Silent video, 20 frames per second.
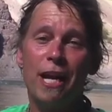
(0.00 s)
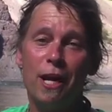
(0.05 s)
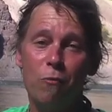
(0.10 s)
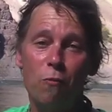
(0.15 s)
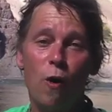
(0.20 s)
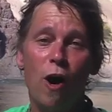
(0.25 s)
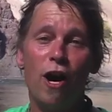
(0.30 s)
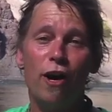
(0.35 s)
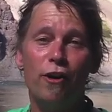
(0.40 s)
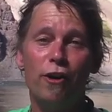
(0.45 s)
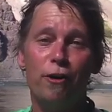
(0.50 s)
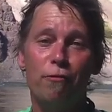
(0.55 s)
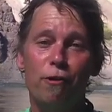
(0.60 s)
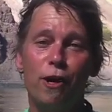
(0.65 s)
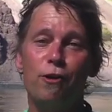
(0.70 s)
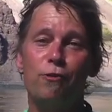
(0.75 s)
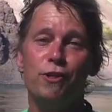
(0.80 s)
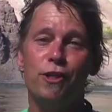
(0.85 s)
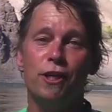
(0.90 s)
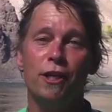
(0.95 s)
and water
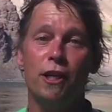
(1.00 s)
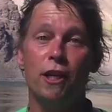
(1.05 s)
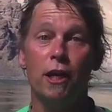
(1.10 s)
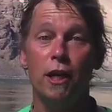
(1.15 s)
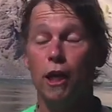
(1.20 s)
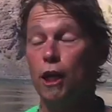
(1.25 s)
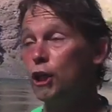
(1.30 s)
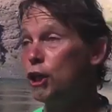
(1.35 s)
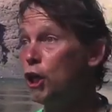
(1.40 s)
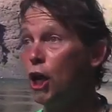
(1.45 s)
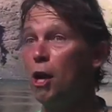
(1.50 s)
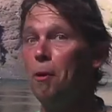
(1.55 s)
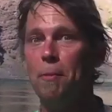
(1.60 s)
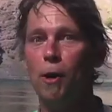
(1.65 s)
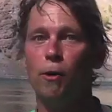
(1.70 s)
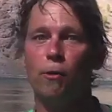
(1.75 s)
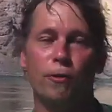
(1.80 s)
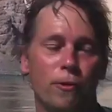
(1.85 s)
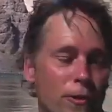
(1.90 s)
erosion. Come on!